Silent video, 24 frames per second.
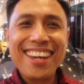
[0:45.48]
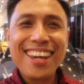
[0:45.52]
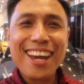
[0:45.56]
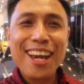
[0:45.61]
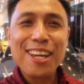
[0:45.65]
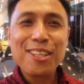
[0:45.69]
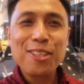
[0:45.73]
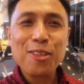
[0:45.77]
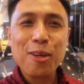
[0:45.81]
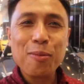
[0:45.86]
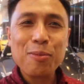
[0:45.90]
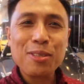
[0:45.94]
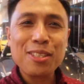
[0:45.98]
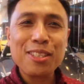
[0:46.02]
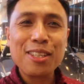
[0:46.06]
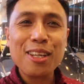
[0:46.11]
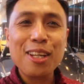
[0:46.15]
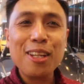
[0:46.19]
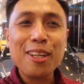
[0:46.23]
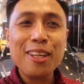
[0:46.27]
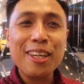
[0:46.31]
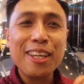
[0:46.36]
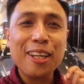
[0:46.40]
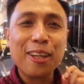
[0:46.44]
Hey guys, so I'm
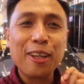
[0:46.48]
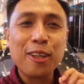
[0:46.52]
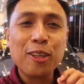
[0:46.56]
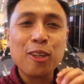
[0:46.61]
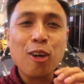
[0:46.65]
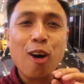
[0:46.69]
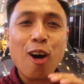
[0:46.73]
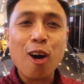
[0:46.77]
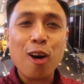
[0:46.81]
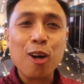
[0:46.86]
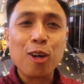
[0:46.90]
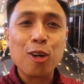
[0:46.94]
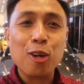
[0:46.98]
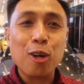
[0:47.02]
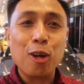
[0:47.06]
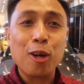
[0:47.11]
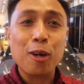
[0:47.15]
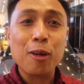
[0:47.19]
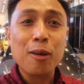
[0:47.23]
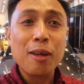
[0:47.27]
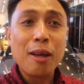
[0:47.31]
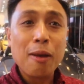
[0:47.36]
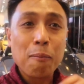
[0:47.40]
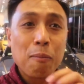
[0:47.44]
still here in Hong
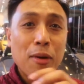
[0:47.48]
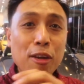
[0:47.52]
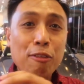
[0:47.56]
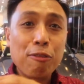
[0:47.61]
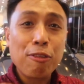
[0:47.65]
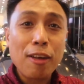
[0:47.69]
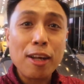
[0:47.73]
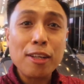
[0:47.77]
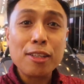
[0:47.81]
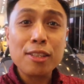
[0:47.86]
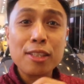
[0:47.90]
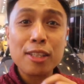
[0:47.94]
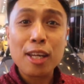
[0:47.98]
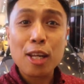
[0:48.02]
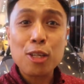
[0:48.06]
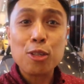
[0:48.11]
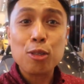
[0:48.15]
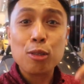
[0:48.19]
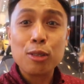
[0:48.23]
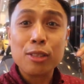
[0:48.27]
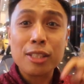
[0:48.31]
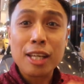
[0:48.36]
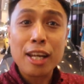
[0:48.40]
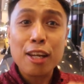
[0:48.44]
Kong. My flight
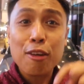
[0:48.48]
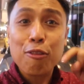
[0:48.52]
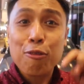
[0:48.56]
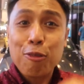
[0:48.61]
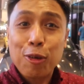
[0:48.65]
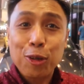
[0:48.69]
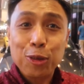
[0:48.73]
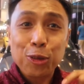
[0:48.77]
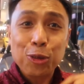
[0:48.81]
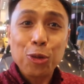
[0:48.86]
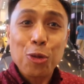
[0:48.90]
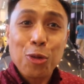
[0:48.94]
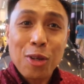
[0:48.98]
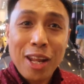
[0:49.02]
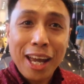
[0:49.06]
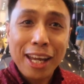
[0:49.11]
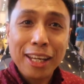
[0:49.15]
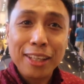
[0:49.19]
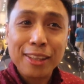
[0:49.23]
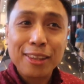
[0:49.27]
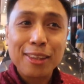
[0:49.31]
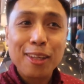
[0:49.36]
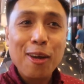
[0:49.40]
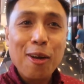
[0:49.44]
scheduled sana for
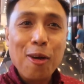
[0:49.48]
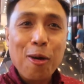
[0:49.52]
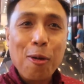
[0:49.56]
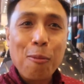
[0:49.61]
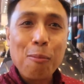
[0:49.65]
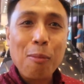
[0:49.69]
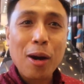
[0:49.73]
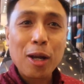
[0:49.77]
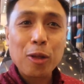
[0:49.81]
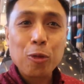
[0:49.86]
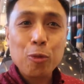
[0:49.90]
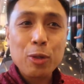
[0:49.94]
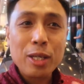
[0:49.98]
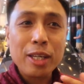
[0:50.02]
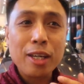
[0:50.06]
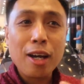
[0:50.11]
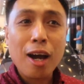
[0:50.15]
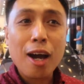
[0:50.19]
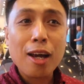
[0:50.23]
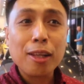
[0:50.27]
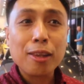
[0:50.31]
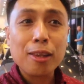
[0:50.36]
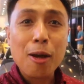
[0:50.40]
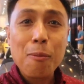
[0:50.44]
tonight, but we
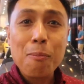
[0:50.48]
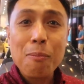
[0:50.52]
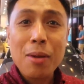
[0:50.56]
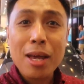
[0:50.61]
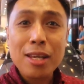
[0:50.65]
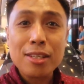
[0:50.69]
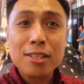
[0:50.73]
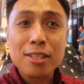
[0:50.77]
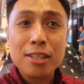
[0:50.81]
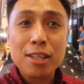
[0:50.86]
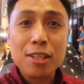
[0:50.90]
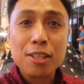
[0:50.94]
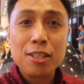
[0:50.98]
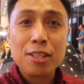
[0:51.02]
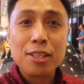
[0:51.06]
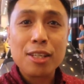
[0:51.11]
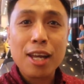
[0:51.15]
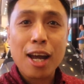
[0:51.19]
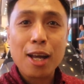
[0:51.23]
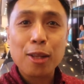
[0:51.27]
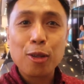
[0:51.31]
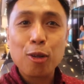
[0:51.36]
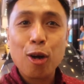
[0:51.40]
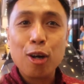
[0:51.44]
got a message
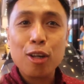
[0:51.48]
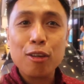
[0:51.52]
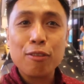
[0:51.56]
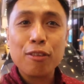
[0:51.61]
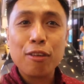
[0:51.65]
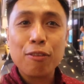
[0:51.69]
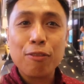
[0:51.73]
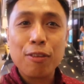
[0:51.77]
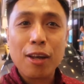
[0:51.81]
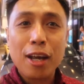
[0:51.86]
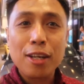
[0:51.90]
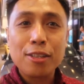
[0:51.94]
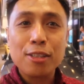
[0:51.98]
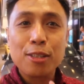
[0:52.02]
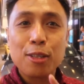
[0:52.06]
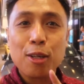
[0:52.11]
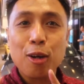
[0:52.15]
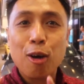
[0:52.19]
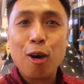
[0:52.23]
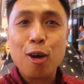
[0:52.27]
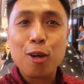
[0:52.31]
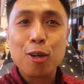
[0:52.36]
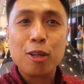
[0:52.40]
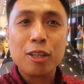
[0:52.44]
that all of the flights in
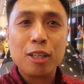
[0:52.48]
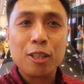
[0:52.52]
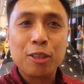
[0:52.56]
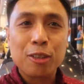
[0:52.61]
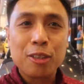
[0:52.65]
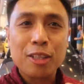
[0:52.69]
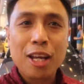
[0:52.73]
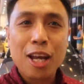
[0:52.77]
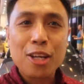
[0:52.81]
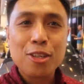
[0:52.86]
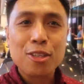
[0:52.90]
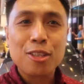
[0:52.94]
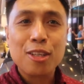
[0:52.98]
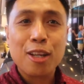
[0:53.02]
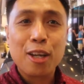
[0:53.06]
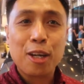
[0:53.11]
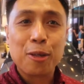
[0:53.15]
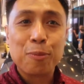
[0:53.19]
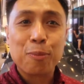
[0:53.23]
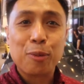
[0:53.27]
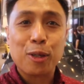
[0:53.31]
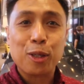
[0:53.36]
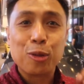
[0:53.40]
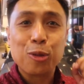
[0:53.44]
the Hong Kong International
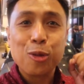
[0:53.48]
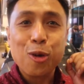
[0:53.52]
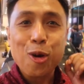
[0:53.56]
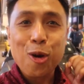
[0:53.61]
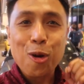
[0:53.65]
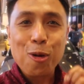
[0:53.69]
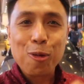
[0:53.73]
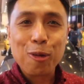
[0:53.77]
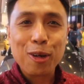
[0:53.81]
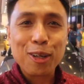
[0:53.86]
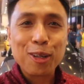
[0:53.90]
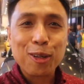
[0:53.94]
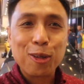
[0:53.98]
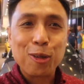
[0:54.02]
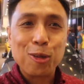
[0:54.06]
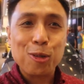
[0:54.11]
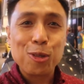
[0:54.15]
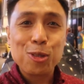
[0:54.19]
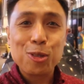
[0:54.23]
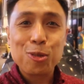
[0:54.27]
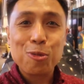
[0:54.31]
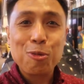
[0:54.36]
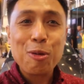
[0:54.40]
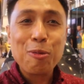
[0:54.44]
Airport were
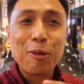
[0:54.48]
closed.